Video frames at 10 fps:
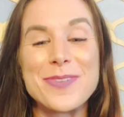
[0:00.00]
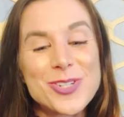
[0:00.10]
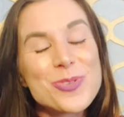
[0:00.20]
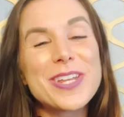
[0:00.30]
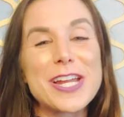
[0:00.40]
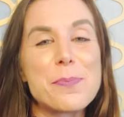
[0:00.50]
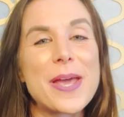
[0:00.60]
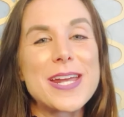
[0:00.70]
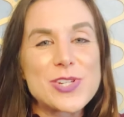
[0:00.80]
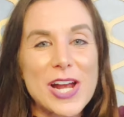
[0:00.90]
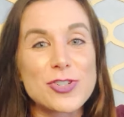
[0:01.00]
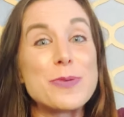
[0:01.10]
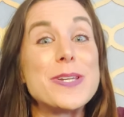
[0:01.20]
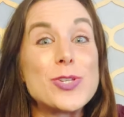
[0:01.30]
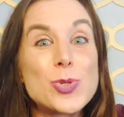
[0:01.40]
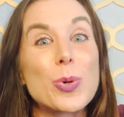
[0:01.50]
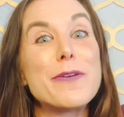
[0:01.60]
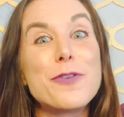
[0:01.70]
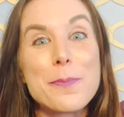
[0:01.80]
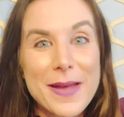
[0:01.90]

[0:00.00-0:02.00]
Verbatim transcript: But Juliana Page actually means joyful